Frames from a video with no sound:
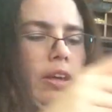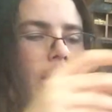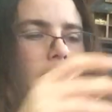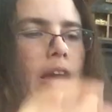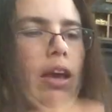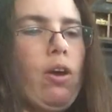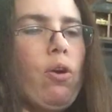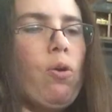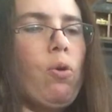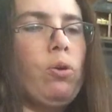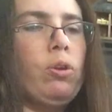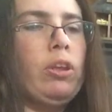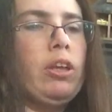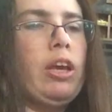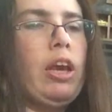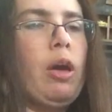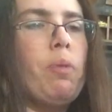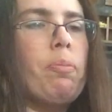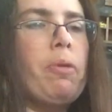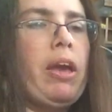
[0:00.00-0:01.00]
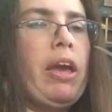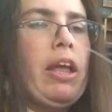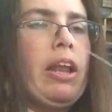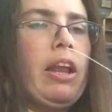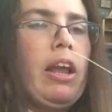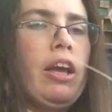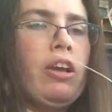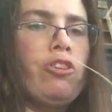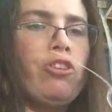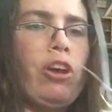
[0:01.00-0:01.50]
at holding up and
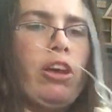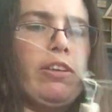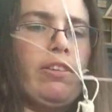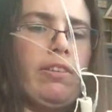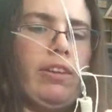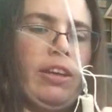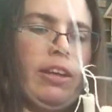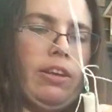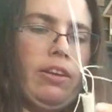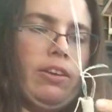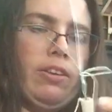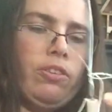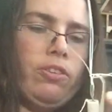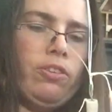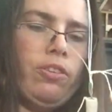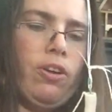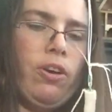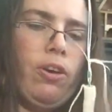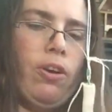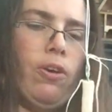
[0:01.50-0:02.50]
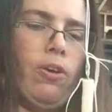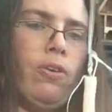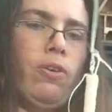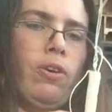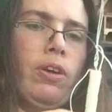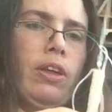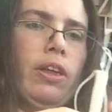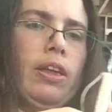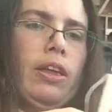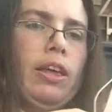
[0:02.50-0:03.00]
adjusting. So
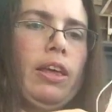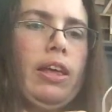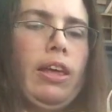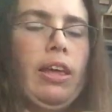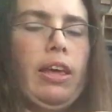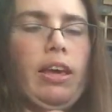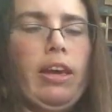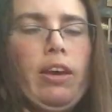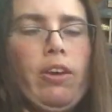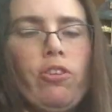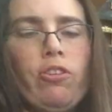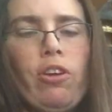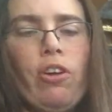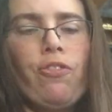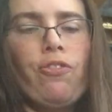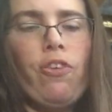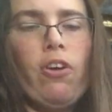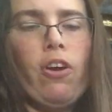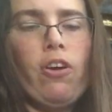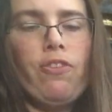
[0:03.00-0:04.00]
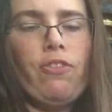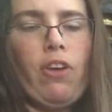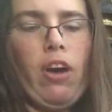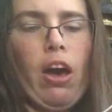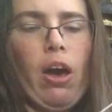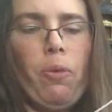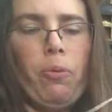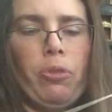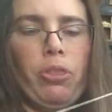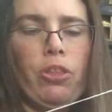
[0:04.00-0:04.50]
here's how far I've
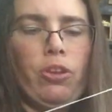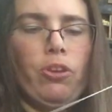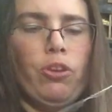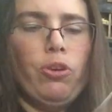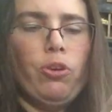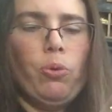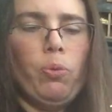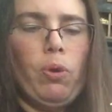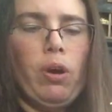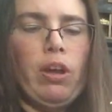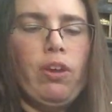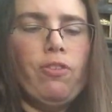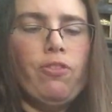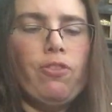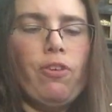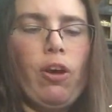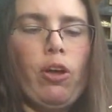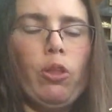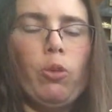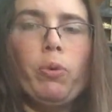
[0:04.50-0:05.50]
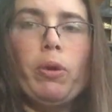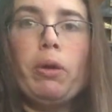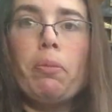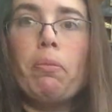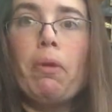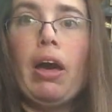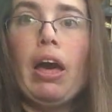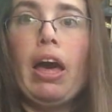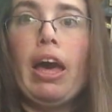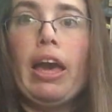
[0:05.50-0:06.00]
got with the new one, following
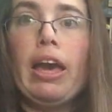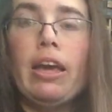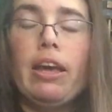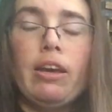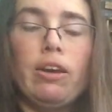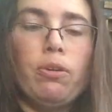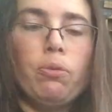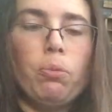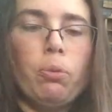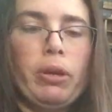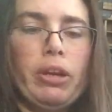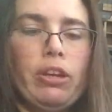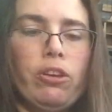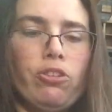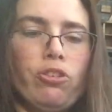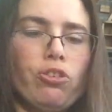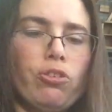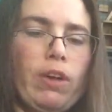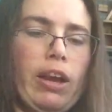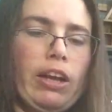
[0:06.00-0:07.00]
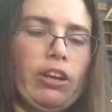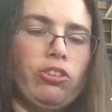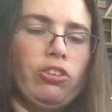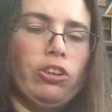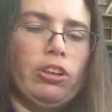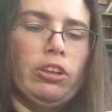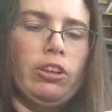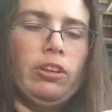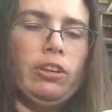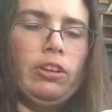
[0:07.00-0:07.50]
my written
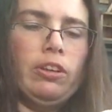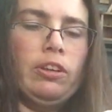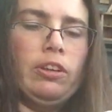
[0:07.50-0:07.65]
direction.